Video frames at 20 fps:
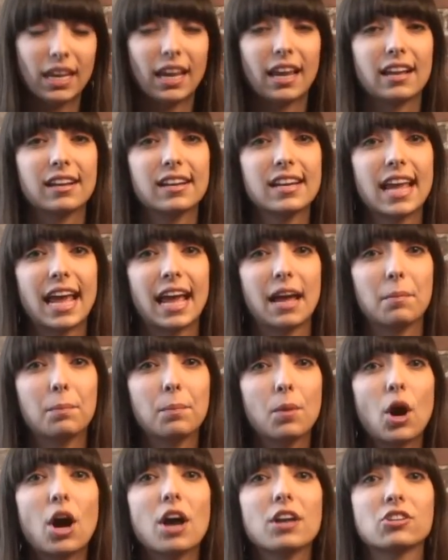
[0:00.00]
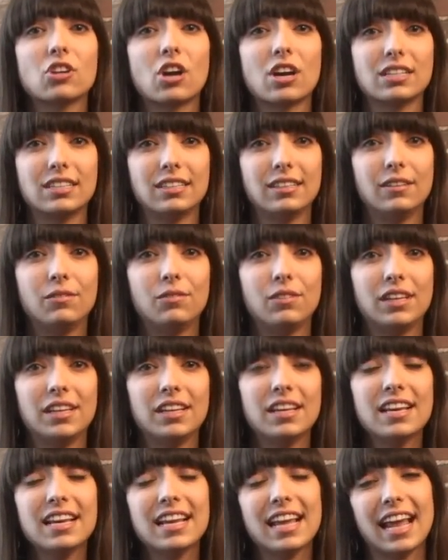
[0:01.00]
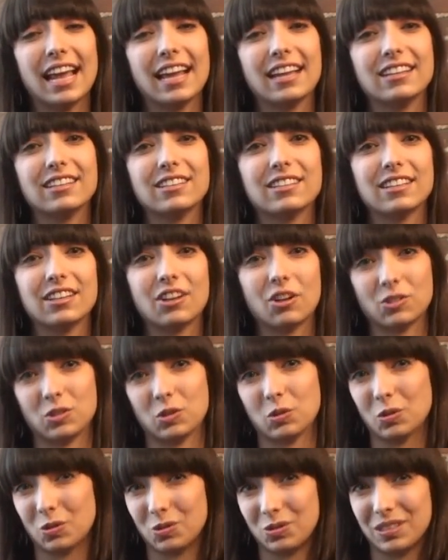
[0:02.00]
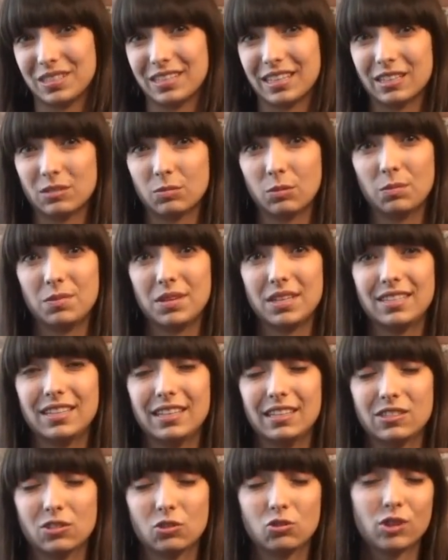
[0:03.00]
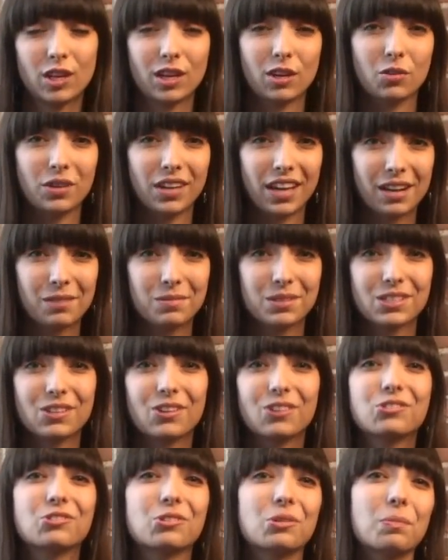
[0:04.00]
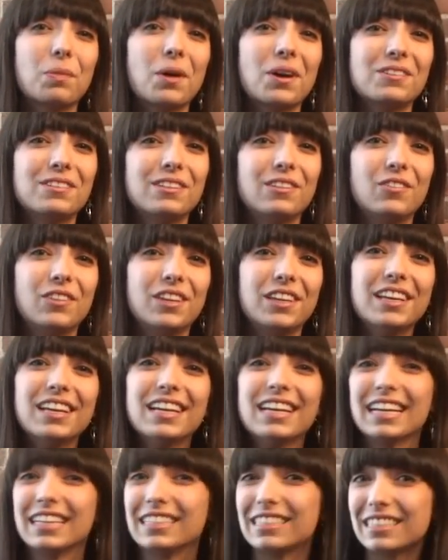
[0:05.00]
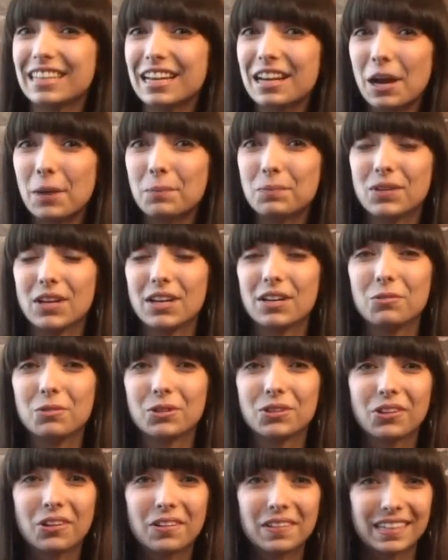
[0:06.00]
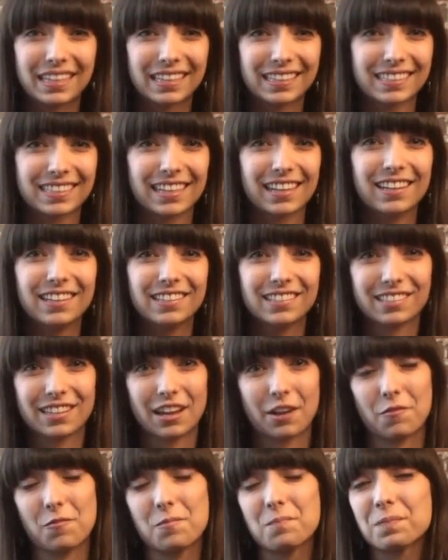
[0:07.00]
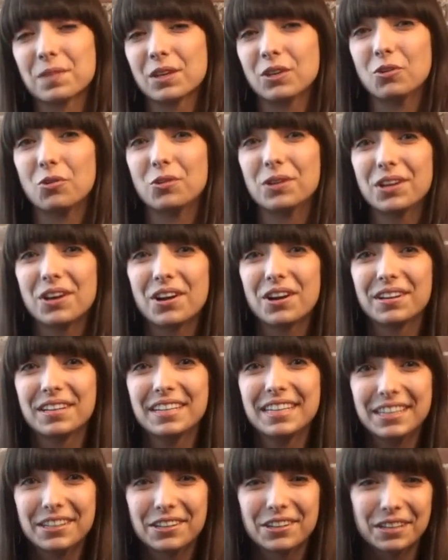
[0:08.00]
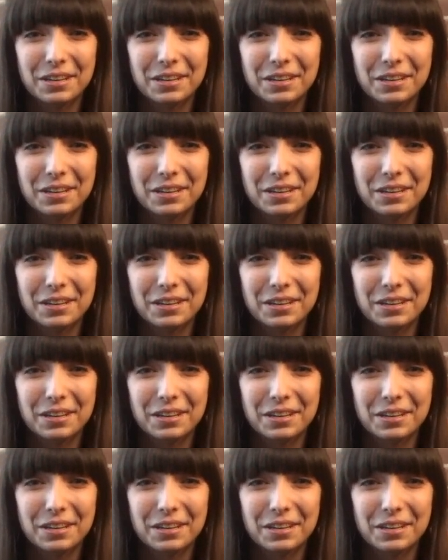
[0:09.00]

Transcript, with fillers: can at pot.tv and it also goes to Sensible BC. So check out Cannabis Culture and Pot TV and stay updated with all the exciting stuff going on here